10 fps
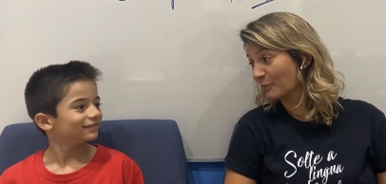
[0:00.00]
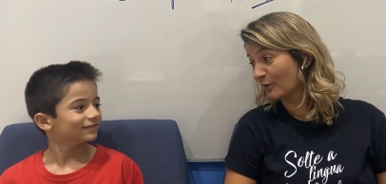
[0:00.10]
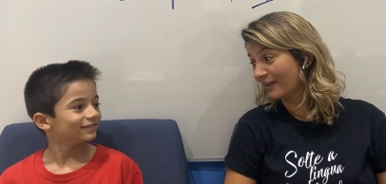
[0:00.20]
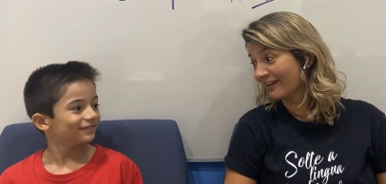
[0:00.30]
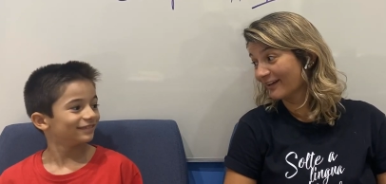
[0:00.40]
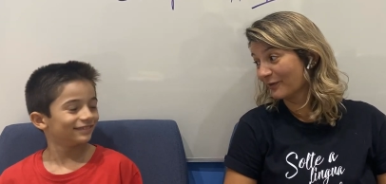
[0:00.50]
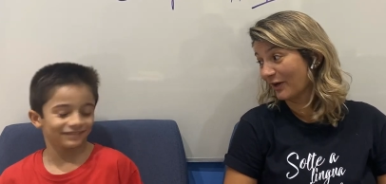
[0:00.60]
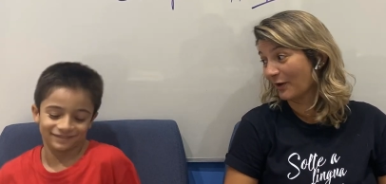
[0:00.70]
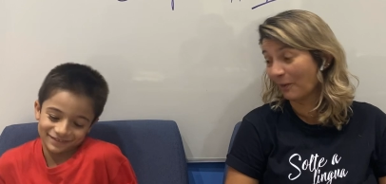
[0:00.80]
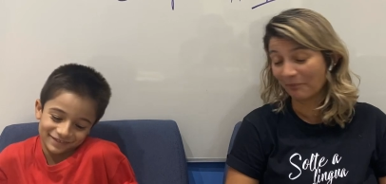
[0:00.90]
Speaker 1: Pollyanna. Okay,
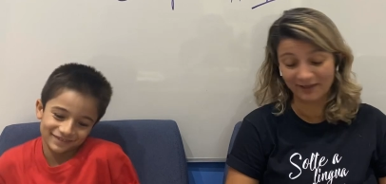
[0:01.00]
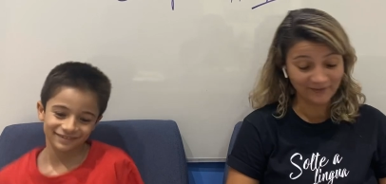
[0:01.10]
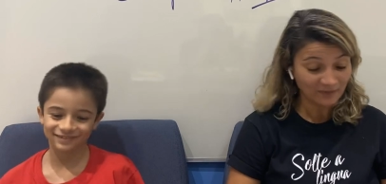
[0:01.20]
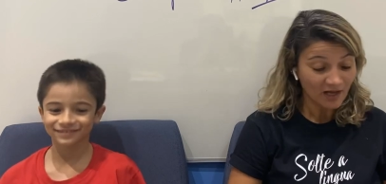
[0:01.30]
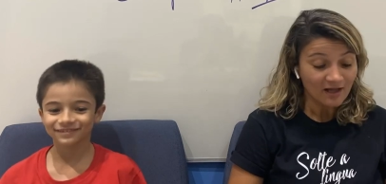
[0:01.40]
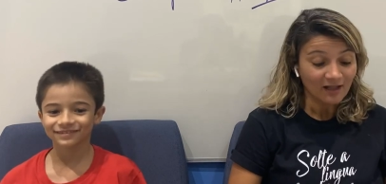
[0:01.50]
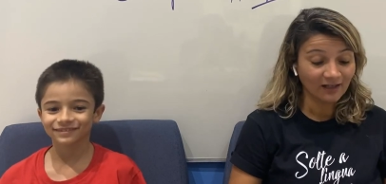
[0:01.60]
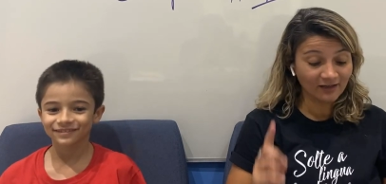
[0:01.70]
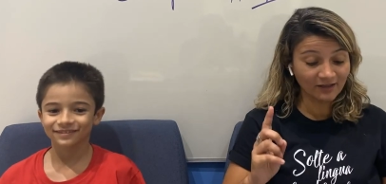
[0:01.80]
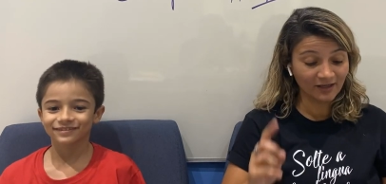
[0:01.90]
not me.
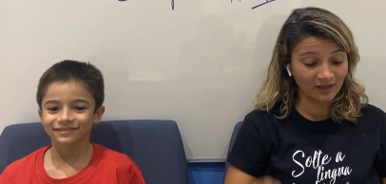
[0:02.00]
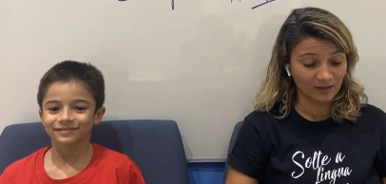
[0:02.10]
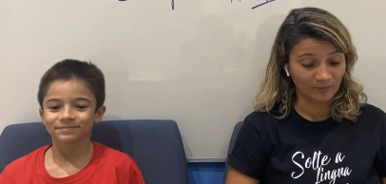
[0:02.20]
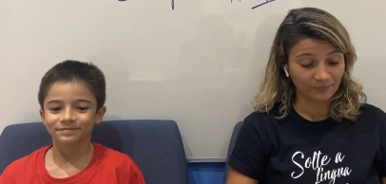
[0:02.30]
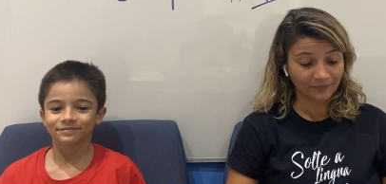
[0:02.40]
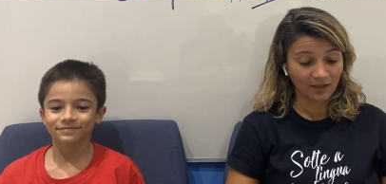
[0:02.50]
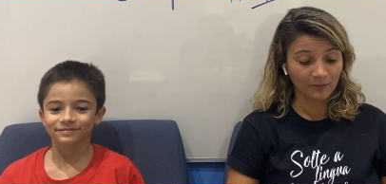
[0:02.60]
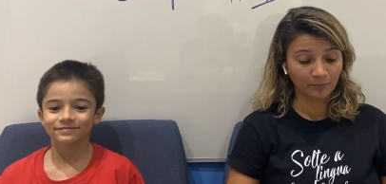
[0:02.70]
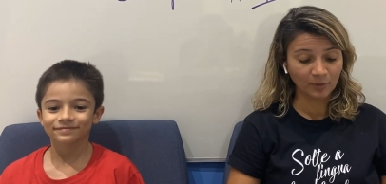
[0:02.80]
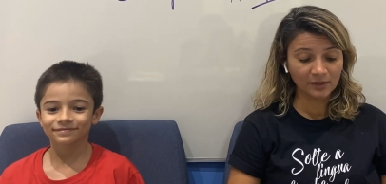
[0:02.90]
Letter M.
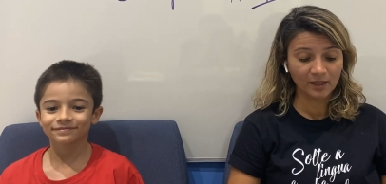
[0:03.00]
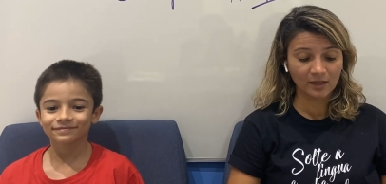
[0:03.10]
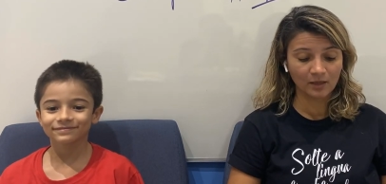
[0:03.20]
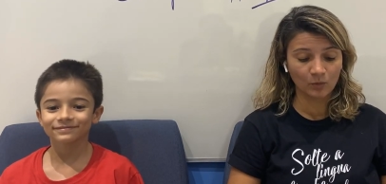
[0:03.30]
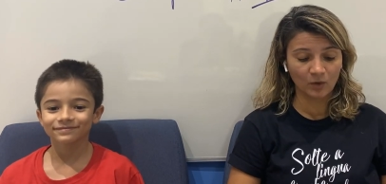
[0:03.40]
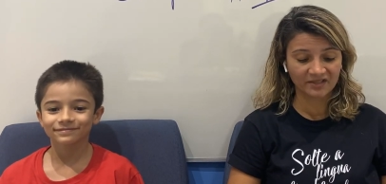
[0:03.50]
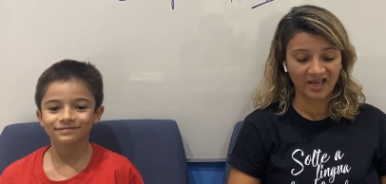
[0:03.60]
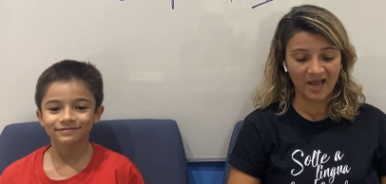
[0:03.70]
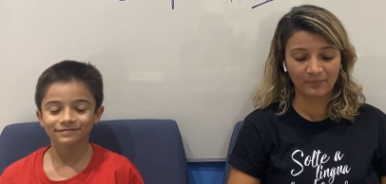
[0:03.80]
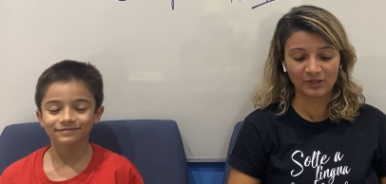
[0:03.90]
Pollyanna was
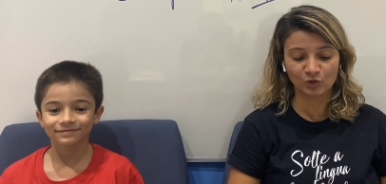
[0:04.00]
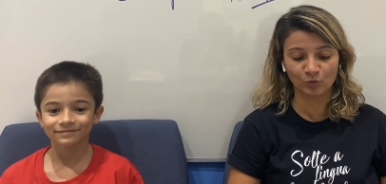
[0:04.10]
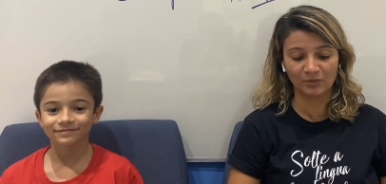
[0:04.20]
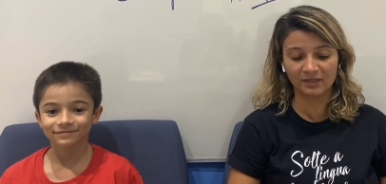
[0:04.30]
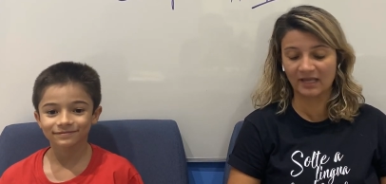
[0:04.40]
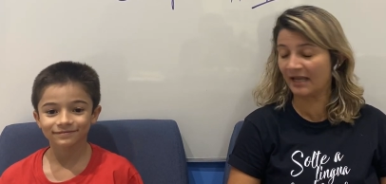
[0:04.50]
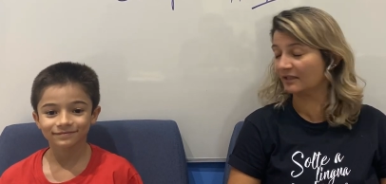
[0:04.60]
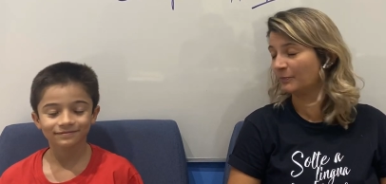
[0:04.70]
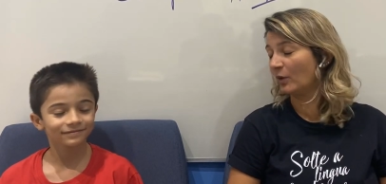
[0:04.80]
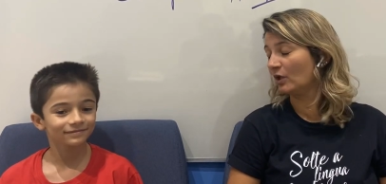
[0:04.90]
happy to meet
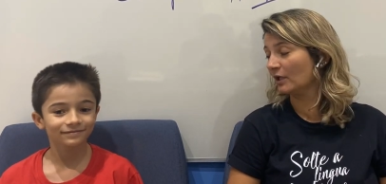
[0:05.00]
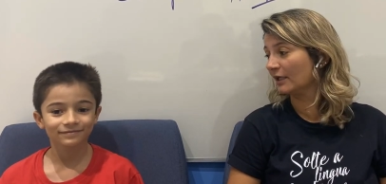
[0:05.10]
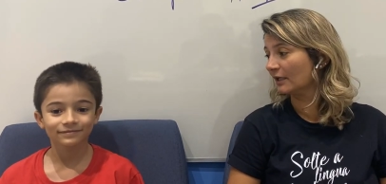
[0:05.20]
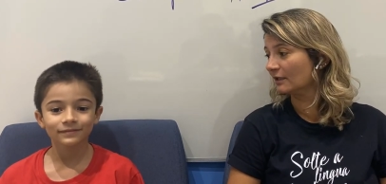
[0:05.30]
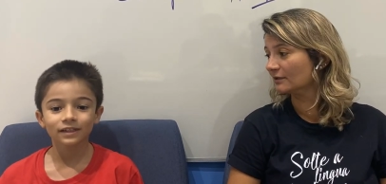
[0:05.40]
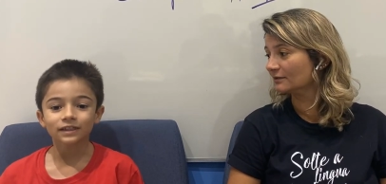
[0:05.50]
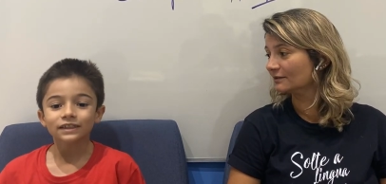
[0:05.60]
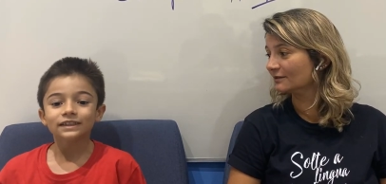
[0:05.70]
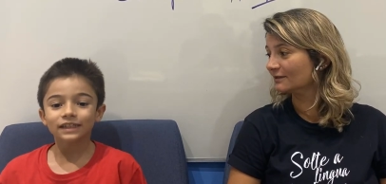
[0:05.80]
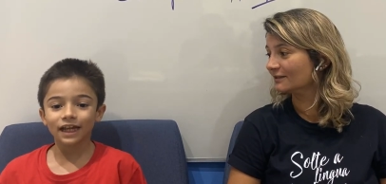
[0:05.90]
Aunt Polly.
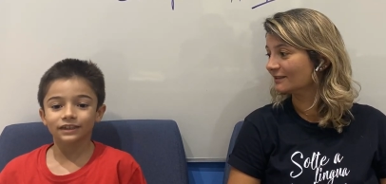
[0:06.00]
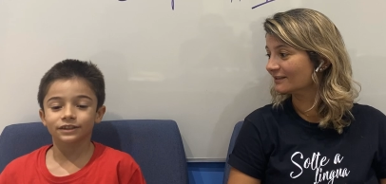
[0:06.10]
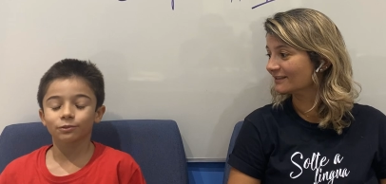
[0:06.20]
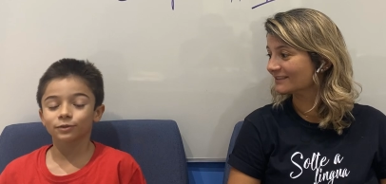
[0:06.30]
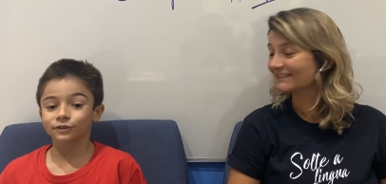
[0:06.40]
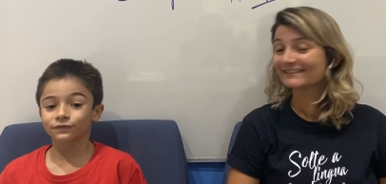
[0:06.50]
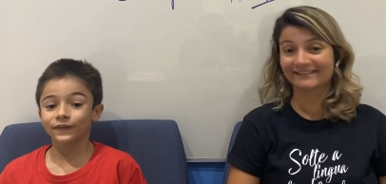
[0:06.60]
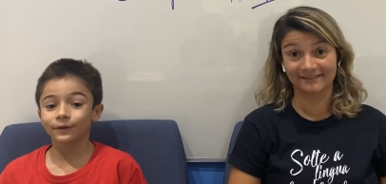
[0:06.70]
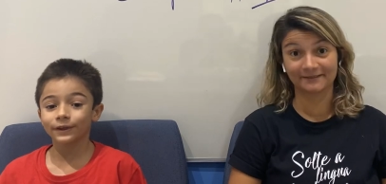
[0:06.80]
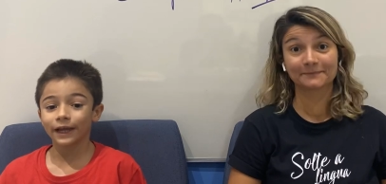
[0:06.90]
Speaker 2: Yes, she was
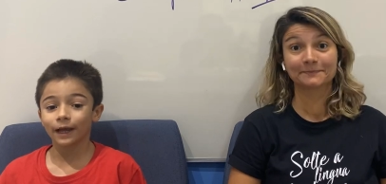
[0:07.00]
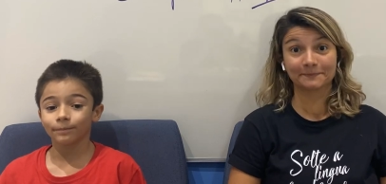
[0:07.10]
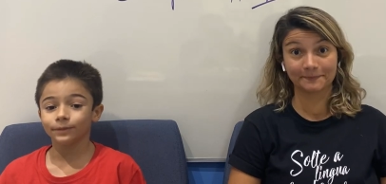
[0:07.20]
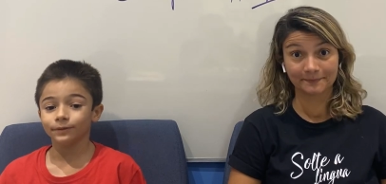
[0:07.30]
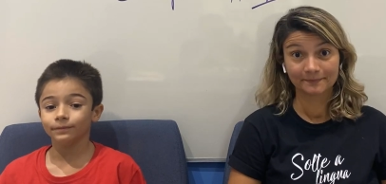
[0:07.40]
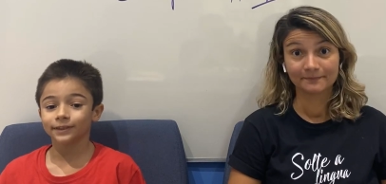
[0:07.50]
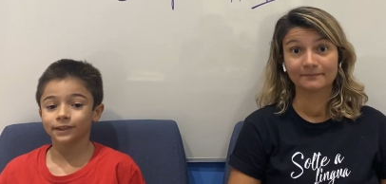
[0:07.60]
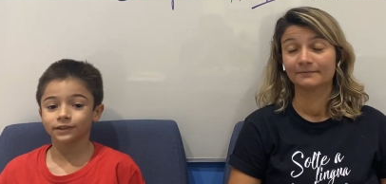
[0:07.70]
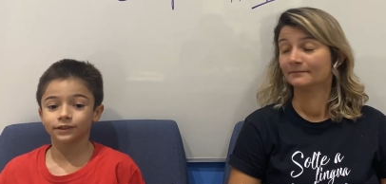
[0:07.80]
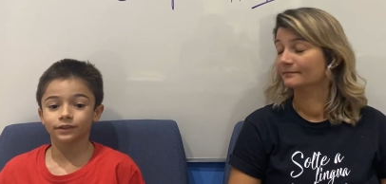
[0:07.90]
very happy
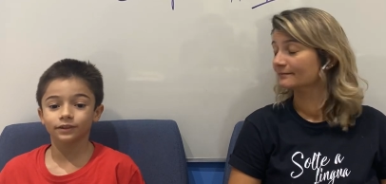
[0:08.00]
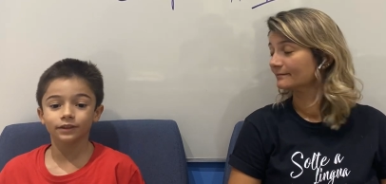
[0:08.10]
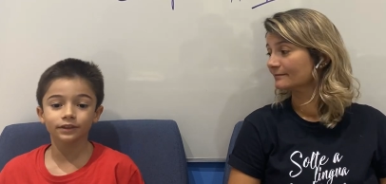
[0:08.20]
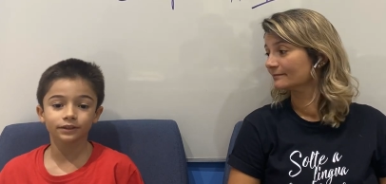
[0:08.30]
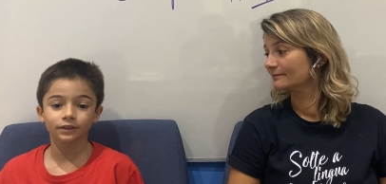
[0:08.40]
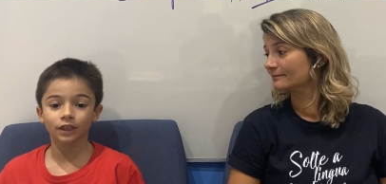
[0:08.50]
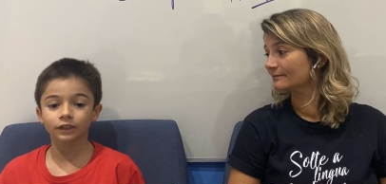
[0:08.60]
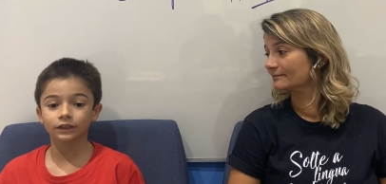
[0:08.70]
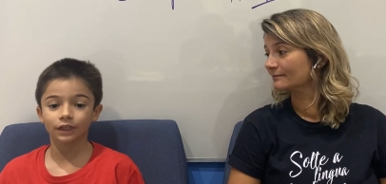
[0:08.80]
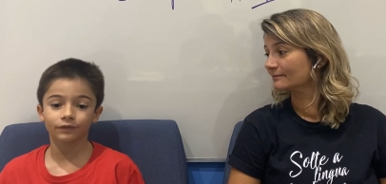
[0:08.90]
she does not
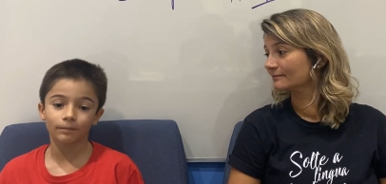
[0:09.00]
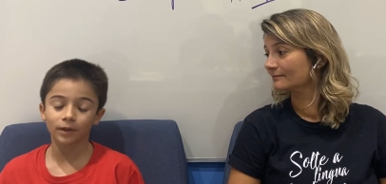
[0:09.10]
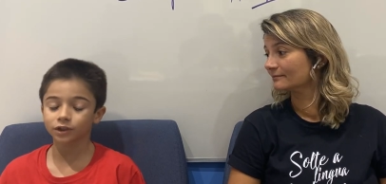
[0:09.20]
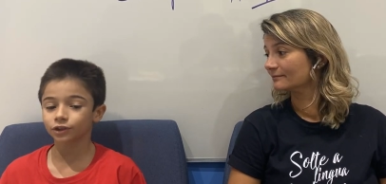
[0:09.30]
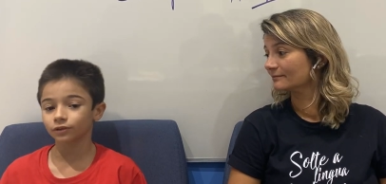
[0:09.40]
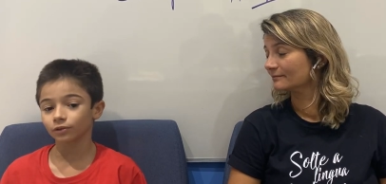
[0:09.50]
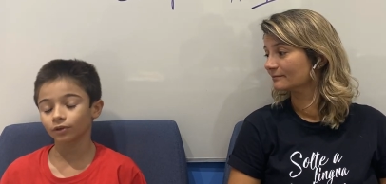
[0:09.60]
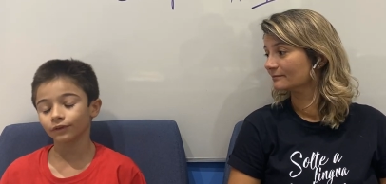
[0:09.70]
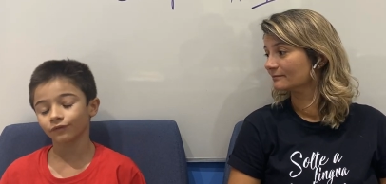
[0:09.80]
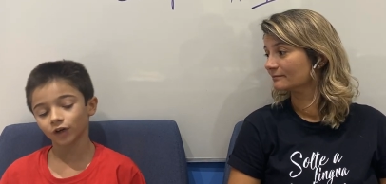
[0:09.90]
have a mother or
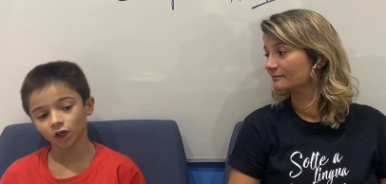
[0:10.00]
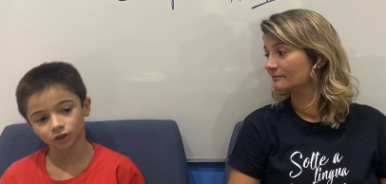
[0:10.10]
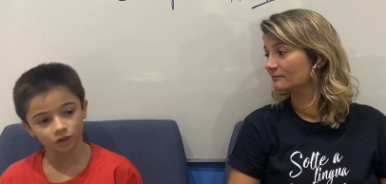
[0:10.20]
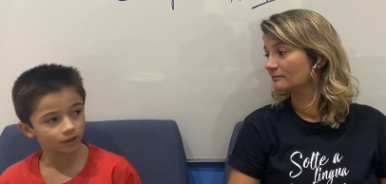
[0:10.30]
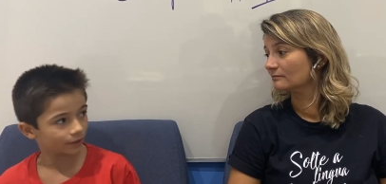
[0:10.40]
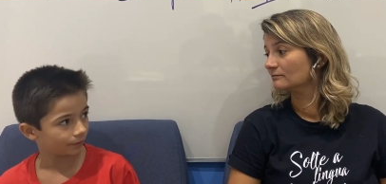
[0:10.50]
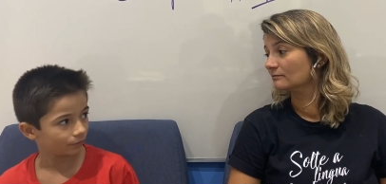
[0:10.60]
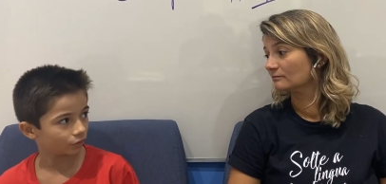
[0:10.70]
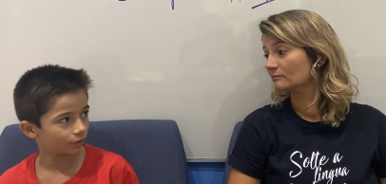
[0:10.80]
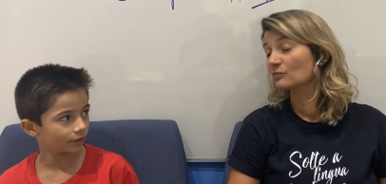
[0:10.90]
a father
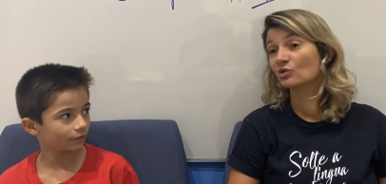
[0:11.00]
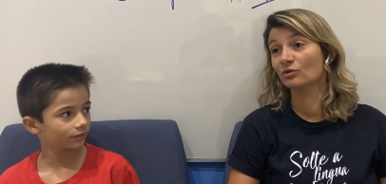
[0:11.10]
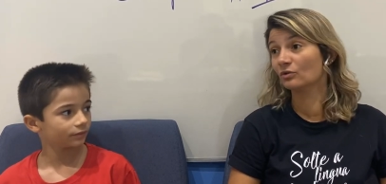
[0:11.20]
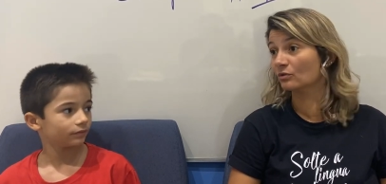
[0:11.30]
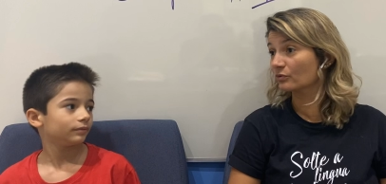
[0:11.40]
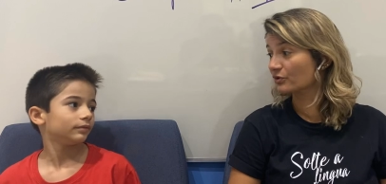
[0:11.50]
anymore.
Speaker 1: So